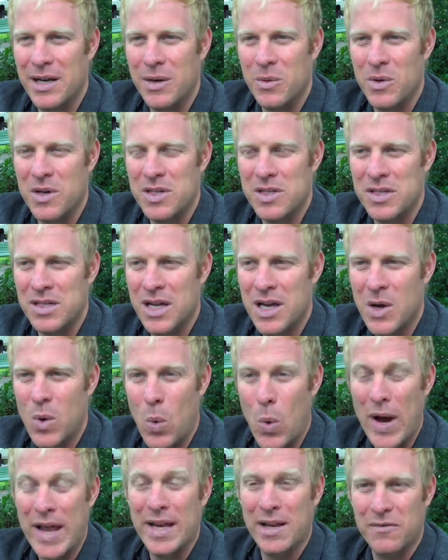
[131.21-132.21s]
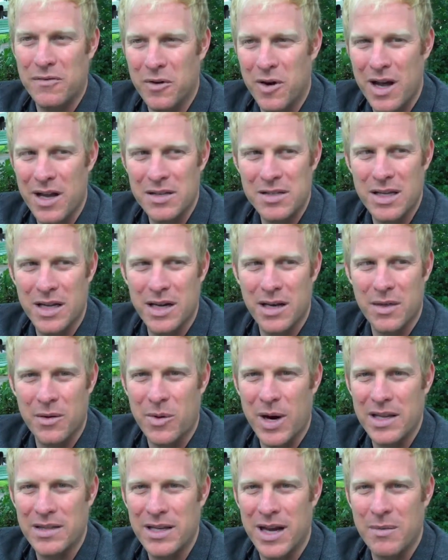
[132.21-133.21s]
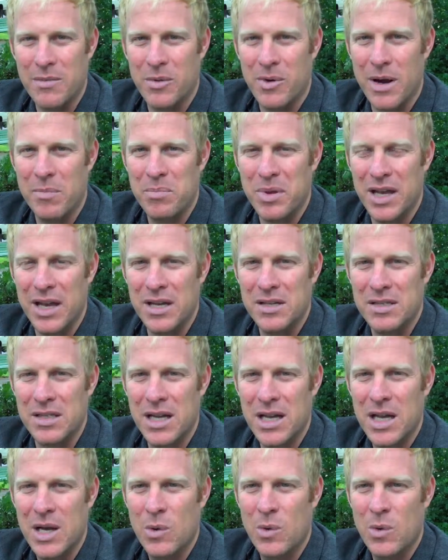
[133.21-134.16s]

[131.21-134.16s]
It was waiting for us, and in the right time, the right place,